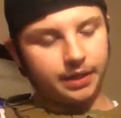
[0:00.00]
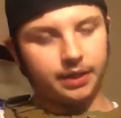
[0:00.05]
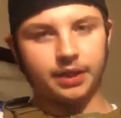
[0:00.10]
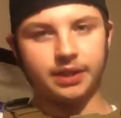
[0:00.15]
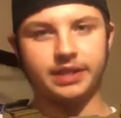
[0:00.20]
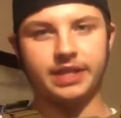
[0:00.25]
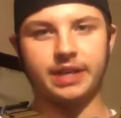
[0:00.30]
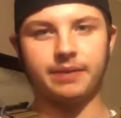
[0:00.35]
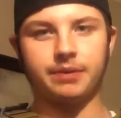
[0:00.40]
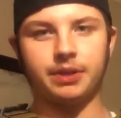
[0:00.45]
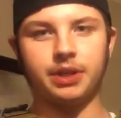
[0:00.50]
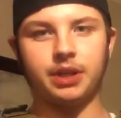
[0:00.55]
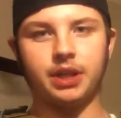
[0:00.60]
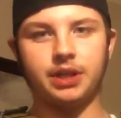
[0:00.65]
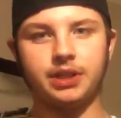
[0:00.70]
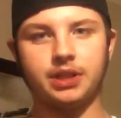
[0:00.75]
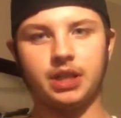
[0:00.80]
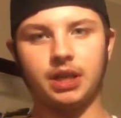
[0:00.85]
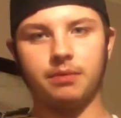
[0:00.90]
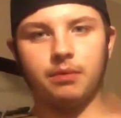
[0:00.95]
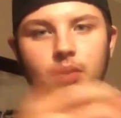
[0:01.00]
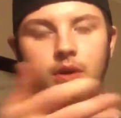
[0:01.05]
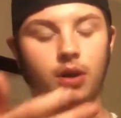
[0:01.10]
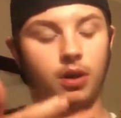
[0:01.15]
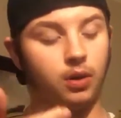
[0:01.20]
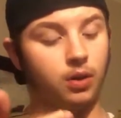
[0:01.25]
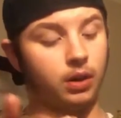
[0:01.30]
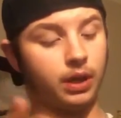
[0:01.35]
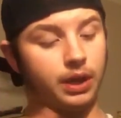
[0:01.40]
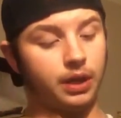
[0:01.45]
does have the dust cover.
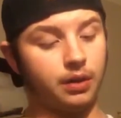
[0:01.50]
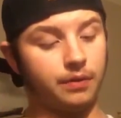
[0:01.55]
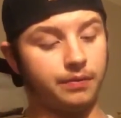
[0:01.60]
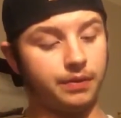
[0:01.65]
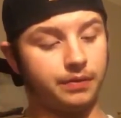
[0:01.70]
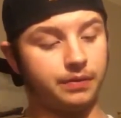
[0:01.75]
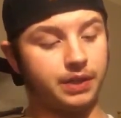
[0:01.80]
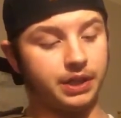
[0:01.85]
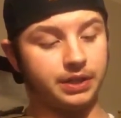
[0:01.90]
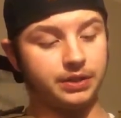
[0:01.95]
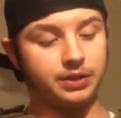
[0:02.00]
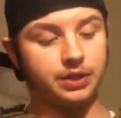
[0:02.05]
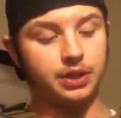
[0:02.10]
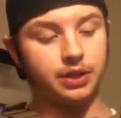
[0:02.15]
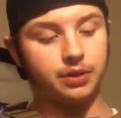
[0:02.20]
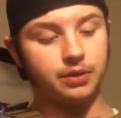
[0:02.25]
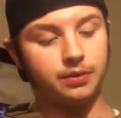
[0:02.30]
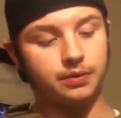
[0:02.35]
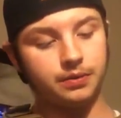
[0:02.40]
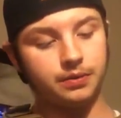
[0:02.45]
All AR-15s do.